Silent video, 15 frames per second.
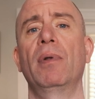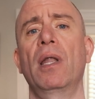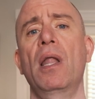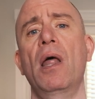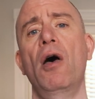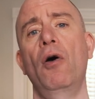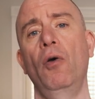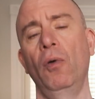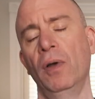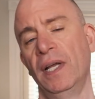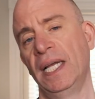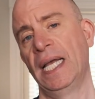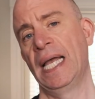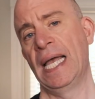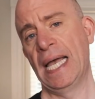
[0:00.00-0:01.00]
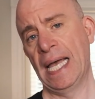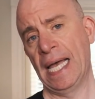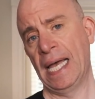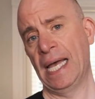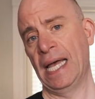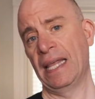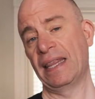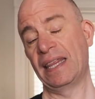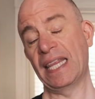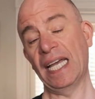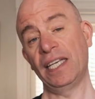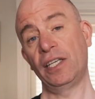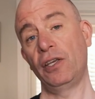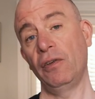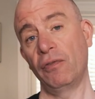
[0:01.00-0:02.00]
below.
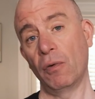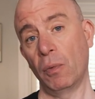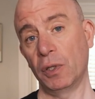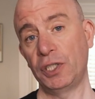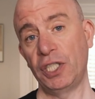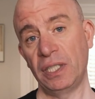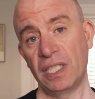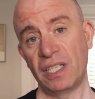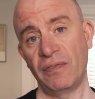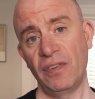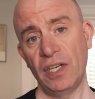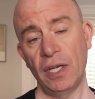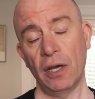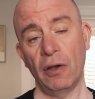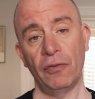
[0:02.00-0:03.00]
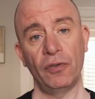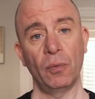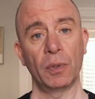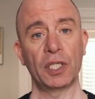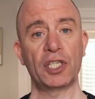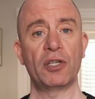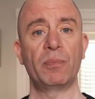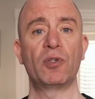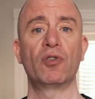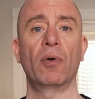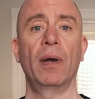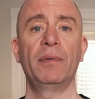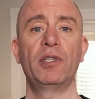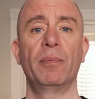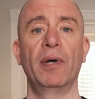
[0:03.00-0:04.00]
Thank you for watching this video. If you want to
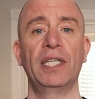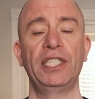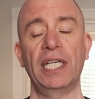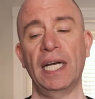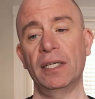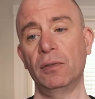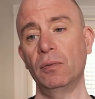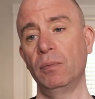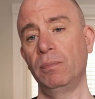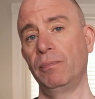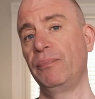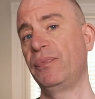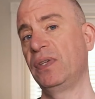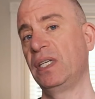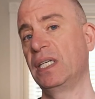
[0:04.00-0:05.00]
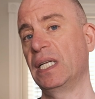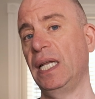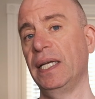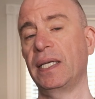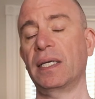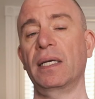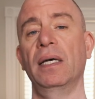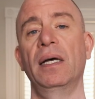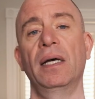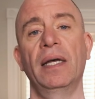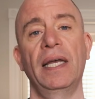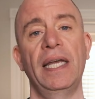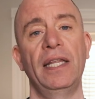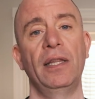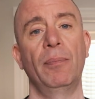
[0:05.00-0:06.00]
subscribe to my channel, click
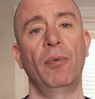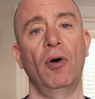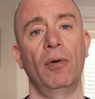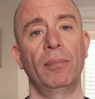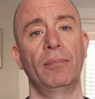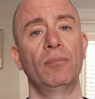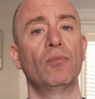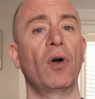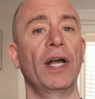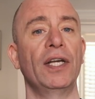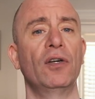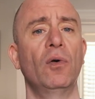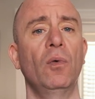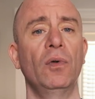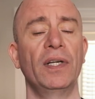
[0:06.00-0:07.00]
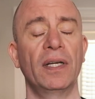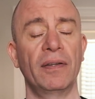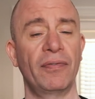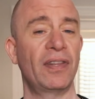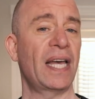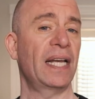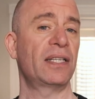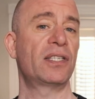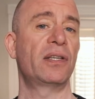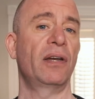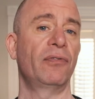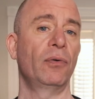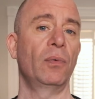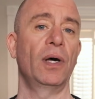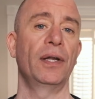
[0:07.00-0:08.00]
in the bottom right corner. Thanks to
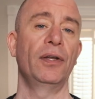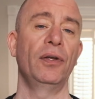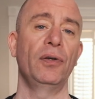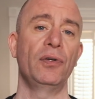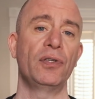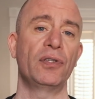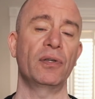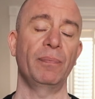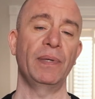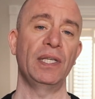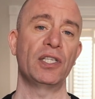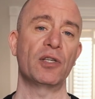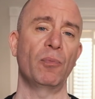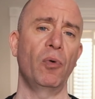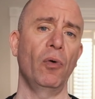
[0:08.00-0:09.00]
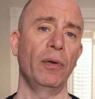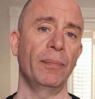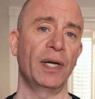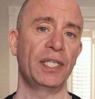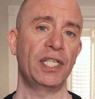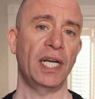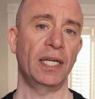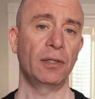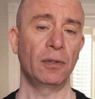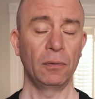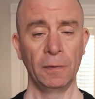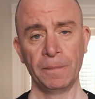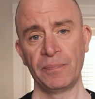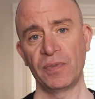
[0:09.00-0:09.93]
everyone who's been supporting my channel